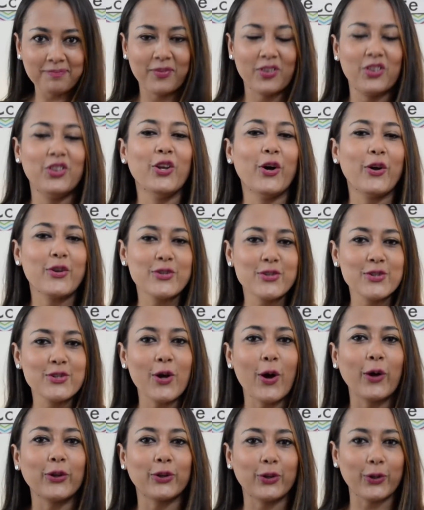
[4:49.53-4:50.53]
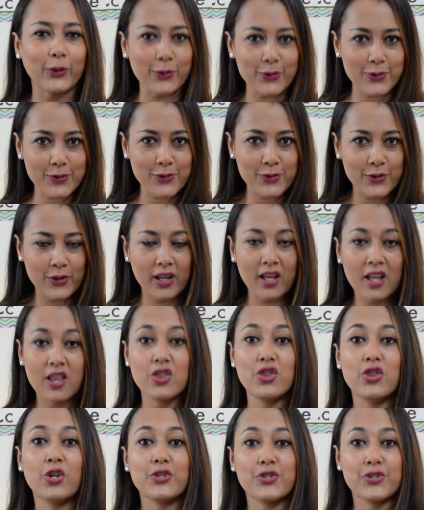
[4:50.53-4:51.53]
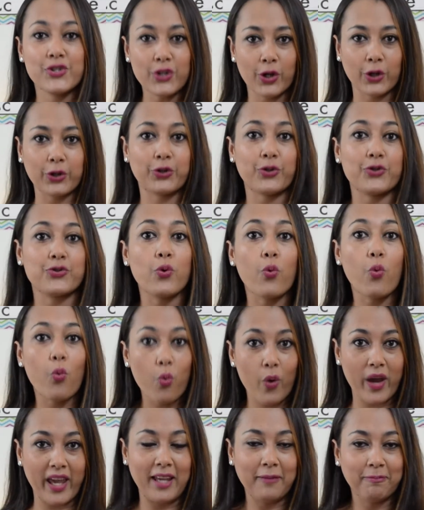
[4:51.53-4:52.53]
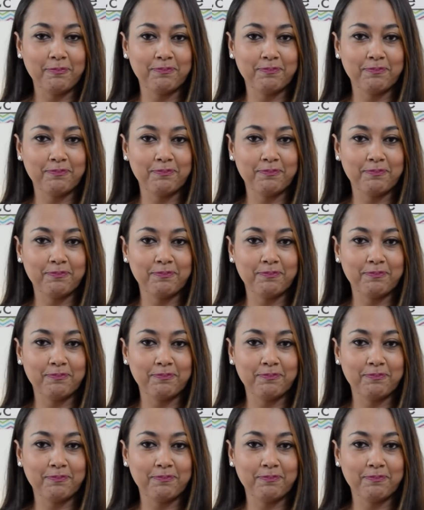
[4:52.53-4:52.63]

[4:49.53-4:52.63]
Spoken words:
Nosotros. Nosotros. We.